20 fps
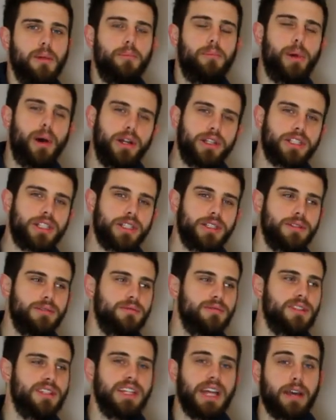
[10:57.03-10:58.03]
but
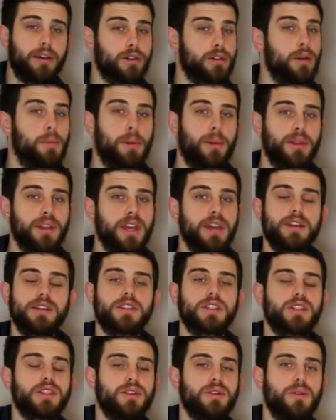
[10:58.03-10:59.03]
in like a couple of
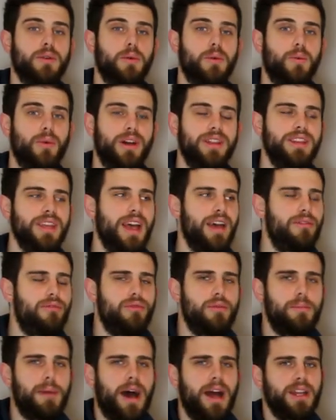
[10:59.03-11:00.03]
years, when
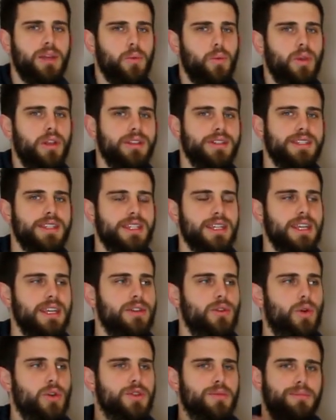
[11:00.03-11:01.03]
everybody will
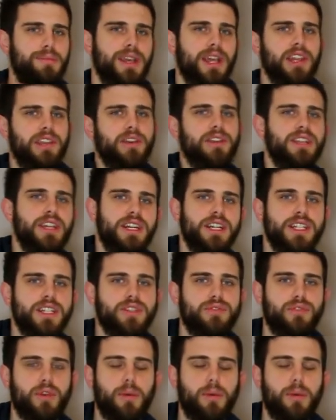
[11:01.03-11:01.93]
see those millionaires